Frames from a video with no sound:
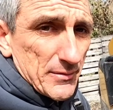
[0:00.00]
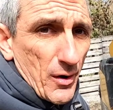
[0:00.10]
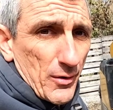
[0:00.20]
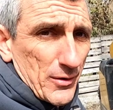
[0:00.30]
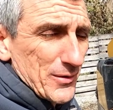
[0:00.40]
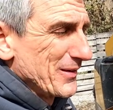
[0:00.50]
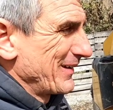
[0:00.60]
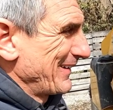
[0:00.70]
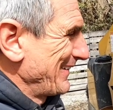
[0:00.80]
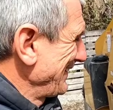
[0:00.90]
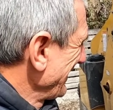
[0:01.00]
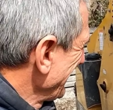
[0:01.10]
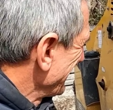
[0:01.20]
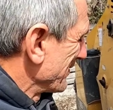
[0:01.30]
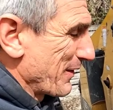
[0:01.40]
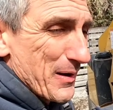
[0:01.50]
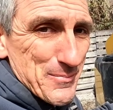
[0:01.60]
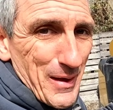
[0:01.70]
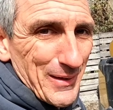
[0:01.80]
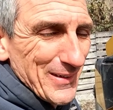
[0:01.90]
even harder. The
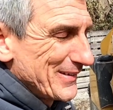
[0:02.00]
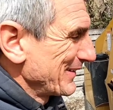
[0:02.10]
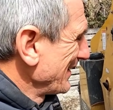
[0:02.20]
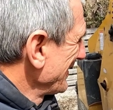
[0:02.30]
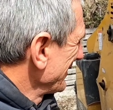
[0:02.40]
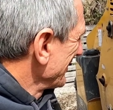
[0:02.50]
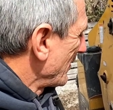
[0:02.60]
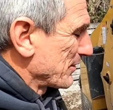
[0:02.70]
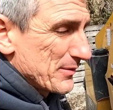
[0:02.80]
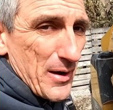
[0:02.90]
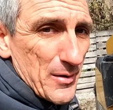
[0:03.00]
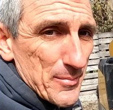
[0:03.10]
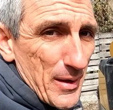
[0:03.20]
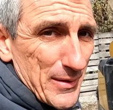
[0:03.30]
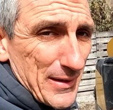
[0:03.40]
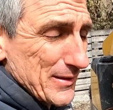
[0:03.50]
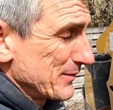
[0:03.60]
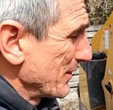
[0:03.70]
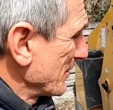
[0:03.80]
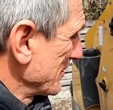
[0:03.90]
fan belt, alternator belt, that's
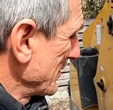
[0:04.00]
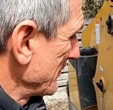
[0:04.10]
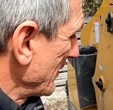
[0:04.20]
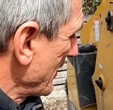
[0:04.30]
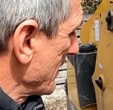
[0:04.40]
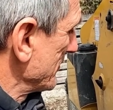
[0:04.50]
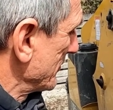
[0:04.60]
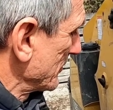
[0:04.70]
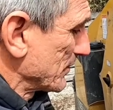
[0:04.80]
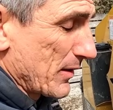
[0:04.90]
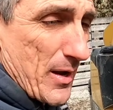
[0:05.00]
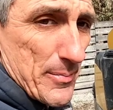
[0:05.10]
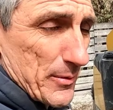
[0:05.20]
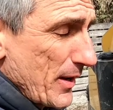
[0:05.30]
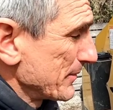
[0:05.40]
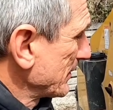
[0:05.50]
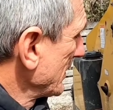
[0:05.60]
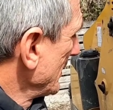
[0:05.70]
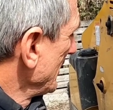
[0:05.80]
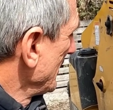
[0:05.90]
even harder. I've done that before a couple times,
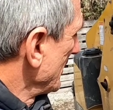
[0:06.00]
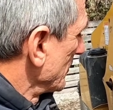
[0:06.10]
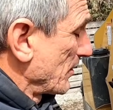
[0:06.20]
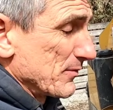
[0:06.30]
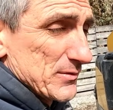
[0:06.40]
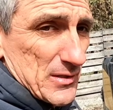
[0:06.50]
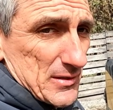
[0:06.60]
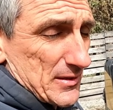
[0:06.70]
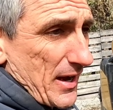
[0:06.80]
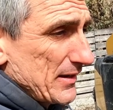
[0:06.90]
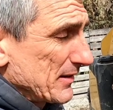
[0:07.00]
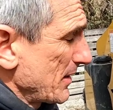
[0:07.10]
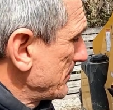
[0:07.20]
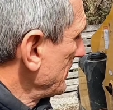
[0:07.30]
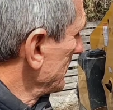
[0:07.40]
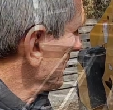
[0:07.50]
or even just to tighten it up.